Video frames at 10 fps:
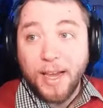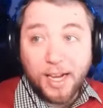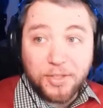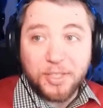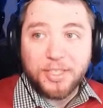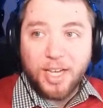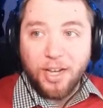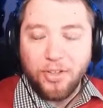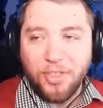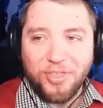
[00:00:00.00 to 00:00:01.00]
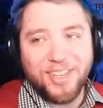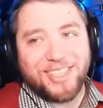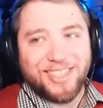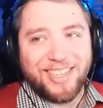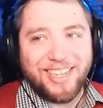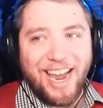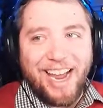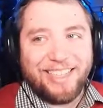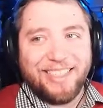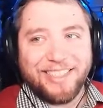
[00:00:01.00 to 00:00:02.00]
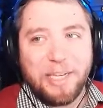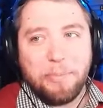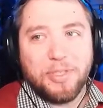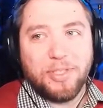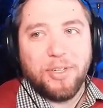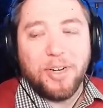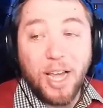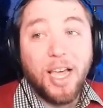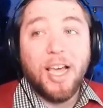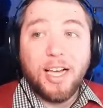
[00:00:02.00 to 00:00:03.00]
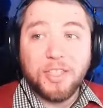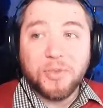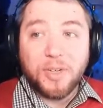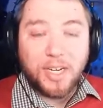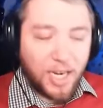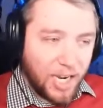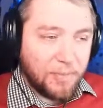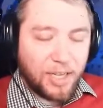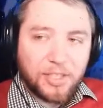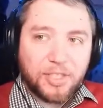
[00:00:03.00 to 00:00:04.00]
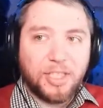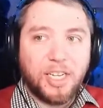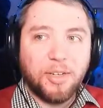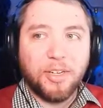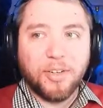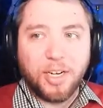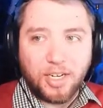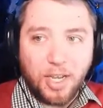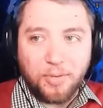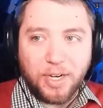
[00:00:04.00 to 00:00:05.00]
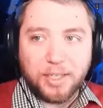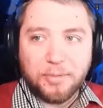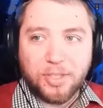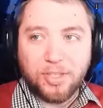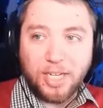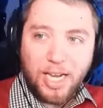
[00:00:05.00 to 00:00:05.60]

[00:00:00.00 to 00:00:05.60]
As you can tell, this is the tactics episode, hence why I am not just sitting here in a random shirt.